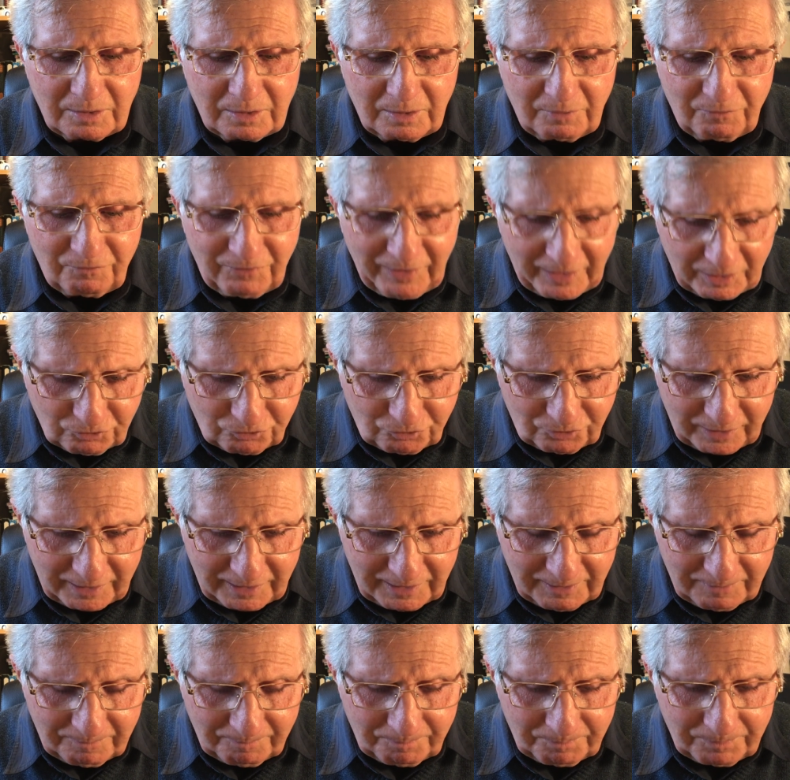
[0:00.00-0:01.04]
the
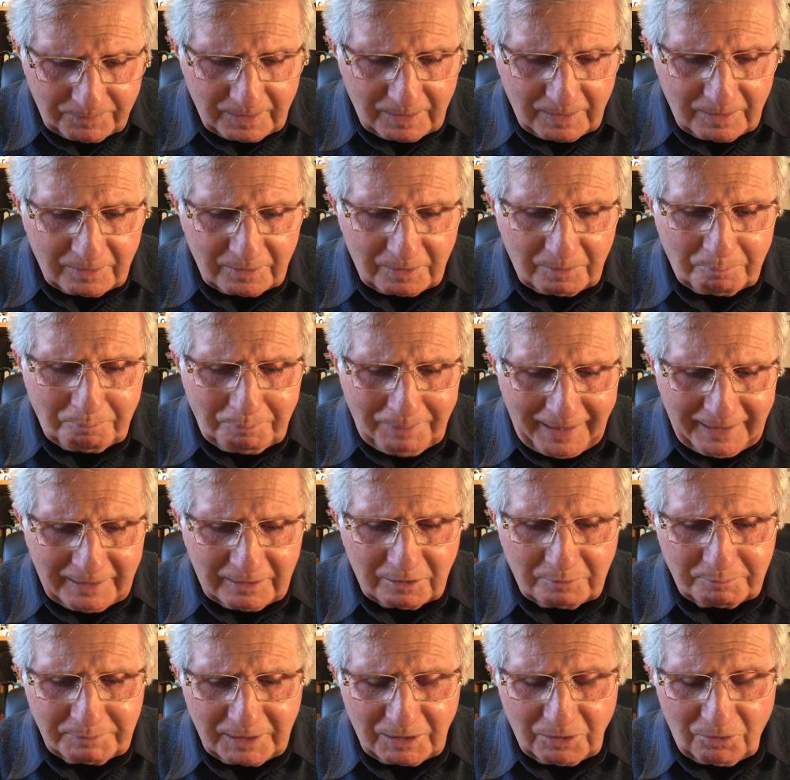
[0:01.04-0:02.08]
victory. The
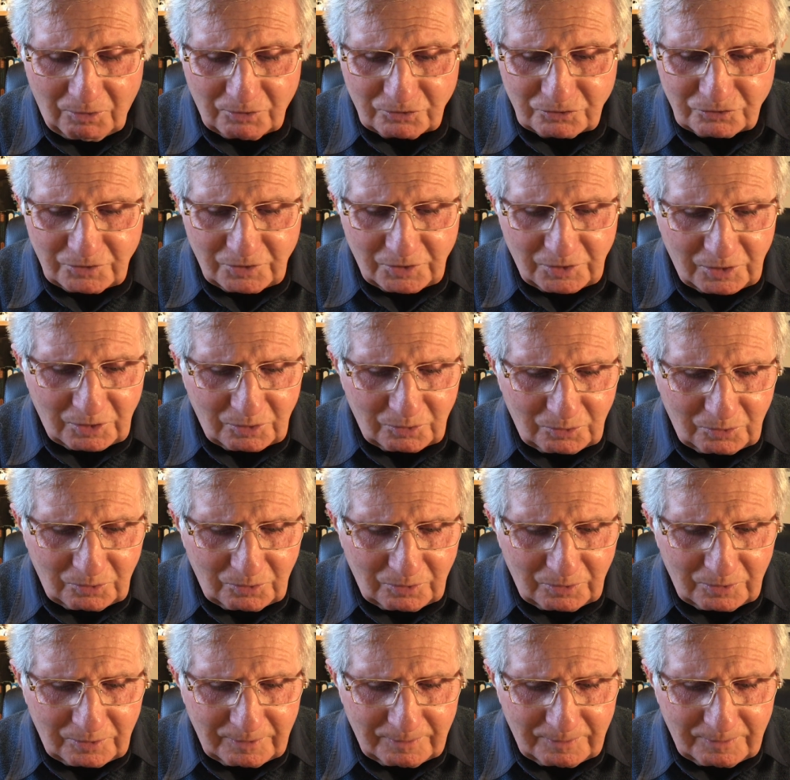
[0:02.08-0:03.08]
battle belongs to the Lord.